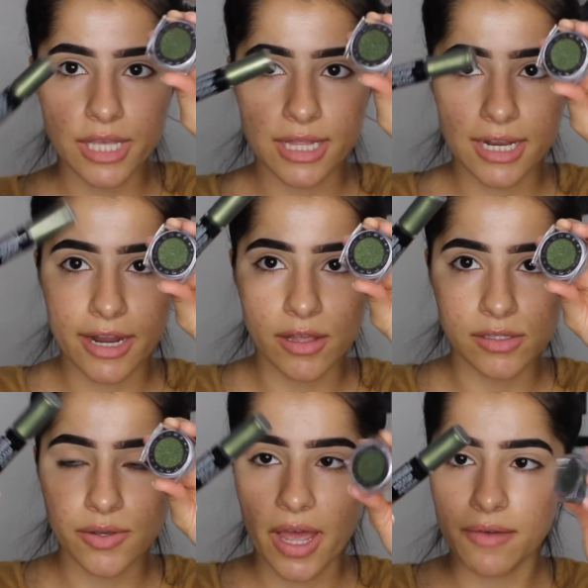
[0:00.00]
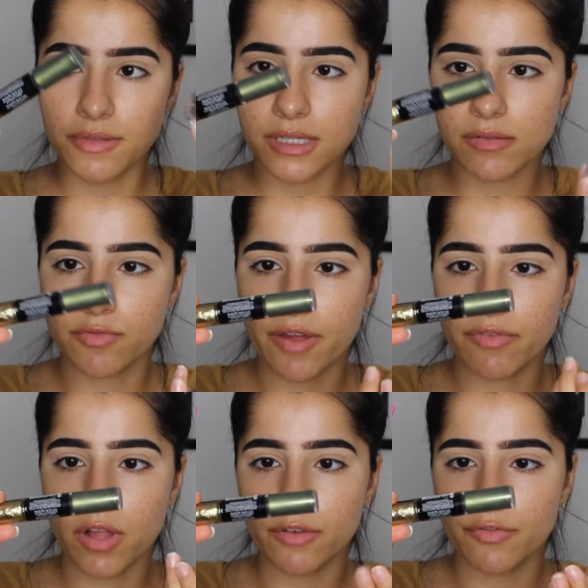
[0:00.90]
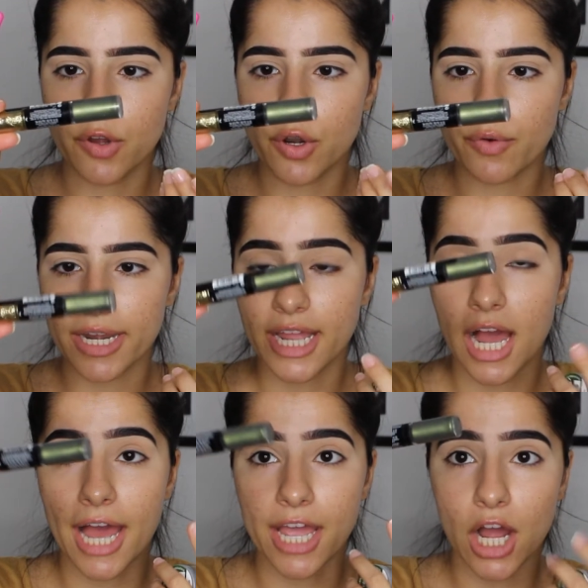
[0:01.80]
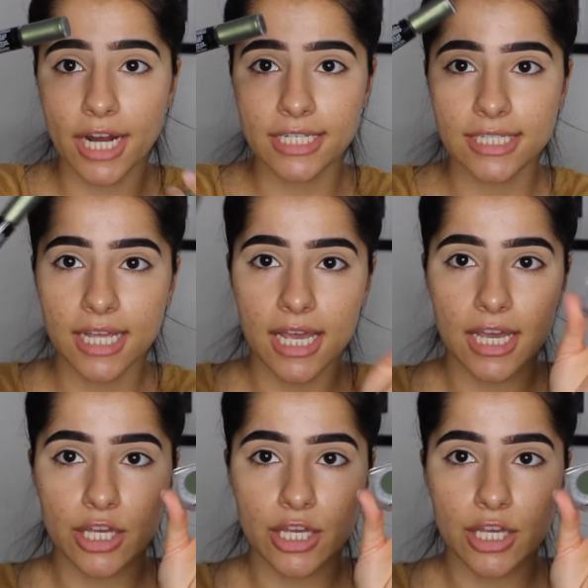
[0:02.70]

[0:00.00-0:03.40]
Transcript: and then I also have this Revlon Photo Ready Eye Art.